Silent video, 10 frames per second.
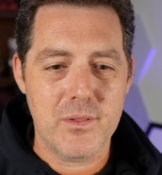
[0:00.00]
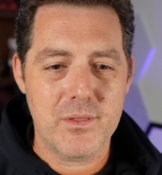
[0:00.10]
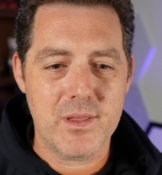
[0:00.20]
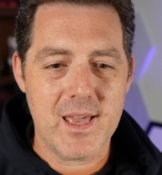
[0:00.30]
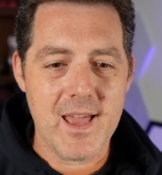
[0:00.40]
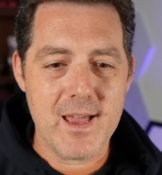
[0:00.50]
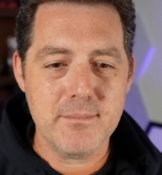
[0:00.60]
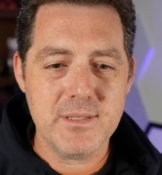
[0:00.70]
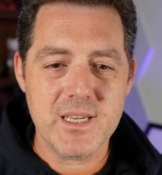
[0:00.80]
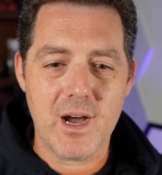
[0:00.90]
the
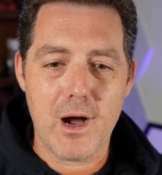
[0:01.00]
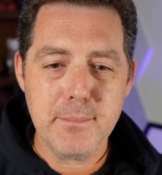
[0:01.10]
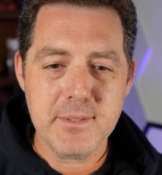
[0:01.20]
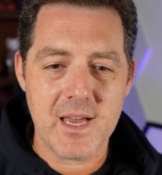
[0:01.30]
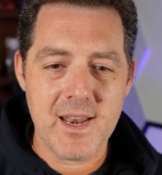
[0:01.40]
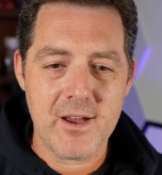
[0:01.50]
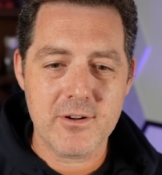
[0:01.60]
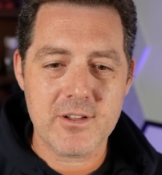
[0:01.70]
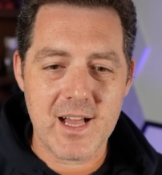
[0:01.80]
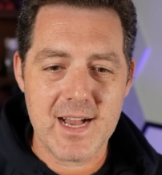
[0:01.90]
empty upside down
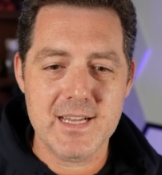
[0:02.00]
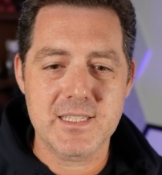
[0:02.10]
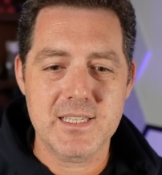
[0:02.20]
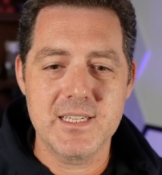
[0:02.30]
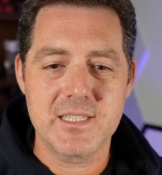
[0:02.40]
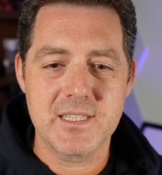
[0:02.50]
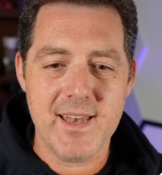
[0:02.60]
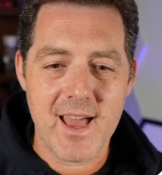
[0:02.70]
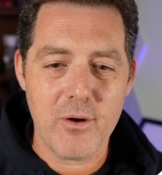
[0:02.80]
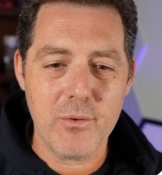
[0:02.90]
glass is
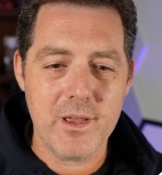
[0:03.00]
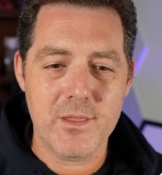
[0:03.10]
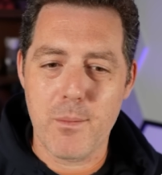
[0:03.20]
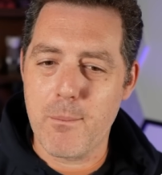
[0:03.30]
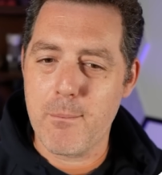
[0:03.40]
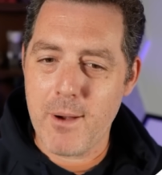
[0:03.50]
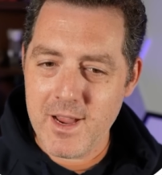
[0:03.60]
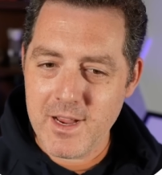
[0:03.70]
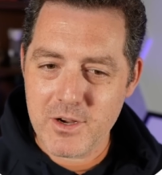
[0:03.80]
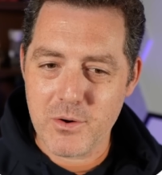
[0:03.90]
now in the
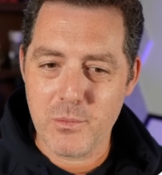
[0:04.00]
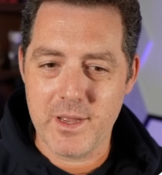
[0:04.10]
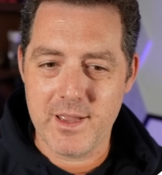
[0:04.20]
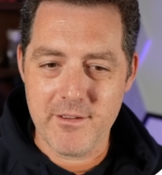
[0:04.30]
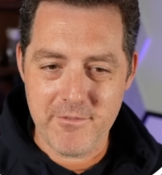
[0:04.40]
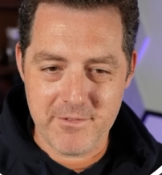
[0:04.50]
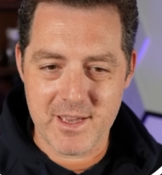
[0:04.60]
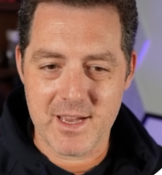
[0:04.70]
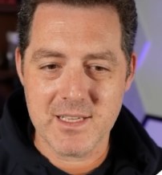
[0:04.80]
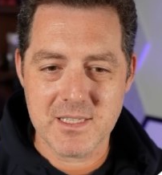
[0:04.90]
microwave.
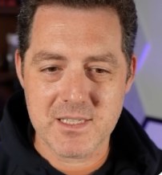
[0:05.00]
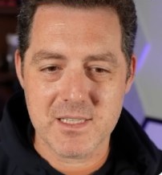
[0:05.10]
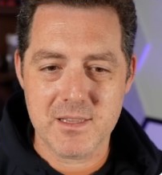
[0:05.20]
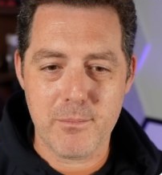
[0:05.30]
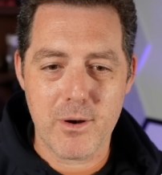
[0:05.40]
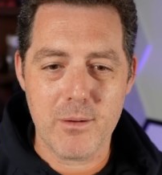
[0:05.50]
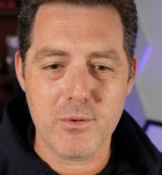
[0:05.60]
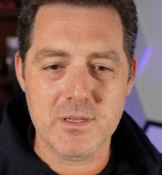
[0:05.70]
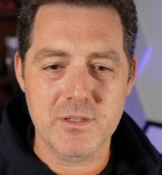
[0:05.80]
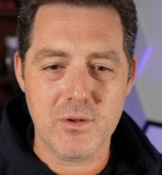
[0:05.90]
Yes, the
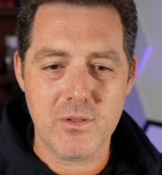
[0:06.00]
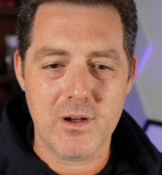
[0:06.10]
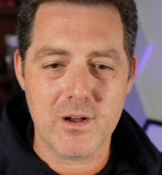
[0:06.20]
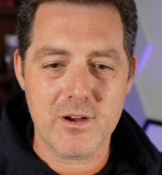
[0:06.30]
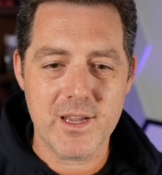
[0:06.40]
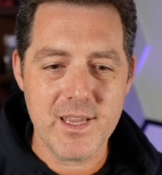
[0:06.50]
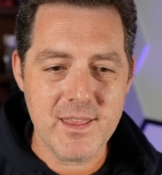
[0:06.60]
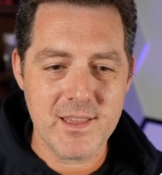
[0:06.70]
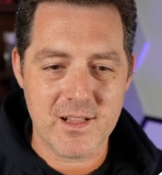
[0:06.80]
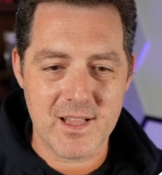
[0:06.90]
marble is no longer
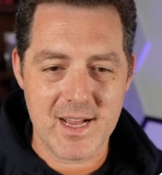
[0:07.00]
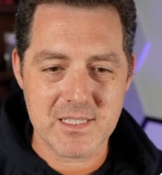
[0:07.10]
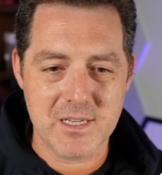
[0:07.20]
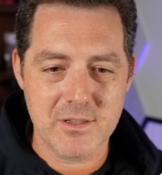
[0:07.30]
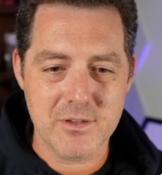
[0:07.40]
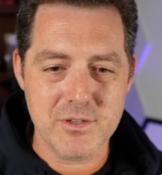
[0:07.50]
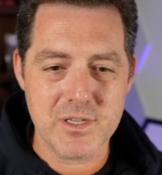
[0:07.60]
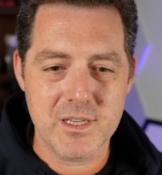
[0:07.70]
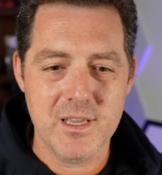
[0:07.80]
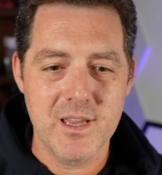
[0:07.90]
in the glass.
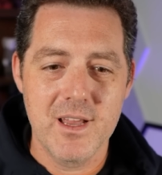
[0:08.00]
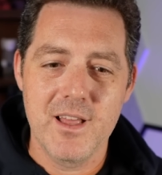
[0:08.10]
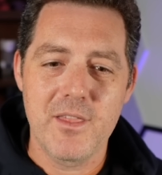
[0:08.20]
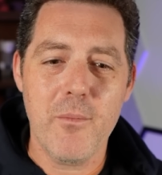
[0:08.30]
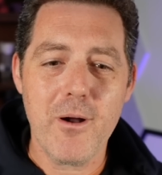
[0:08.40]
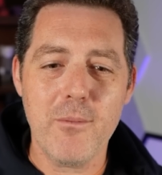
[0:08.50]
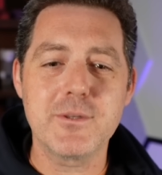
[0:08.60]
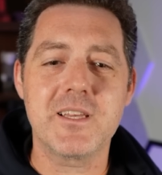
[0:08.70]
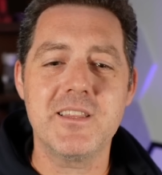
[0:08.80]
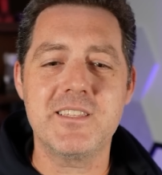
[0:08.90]
Conclusion, the
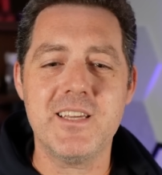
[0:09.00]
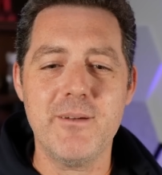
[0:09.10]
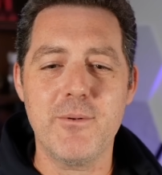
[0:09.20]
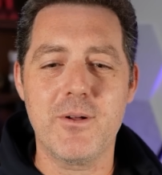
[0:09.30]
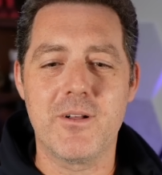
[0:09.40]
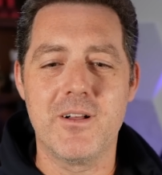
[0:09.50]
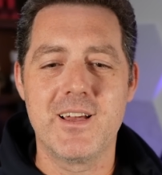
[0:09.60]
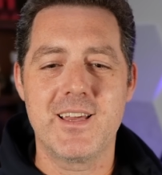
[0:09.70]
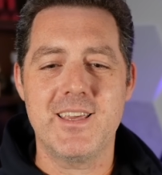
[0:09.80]
marble's on the table.